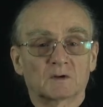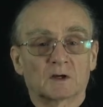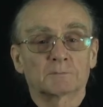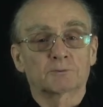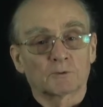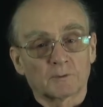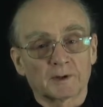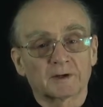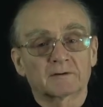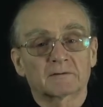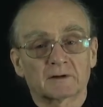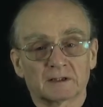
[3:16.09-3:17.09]
and
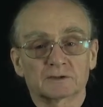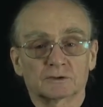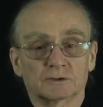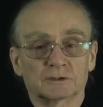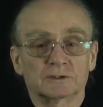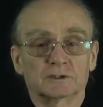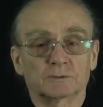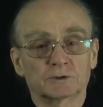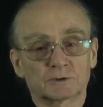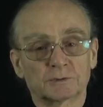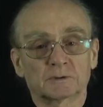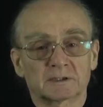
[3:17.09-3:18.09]
provide the uncertainty,
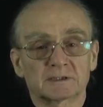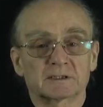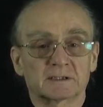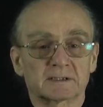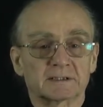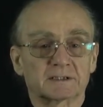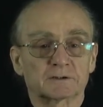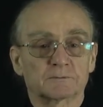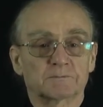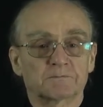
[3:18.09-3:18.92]
which we'll discuss later.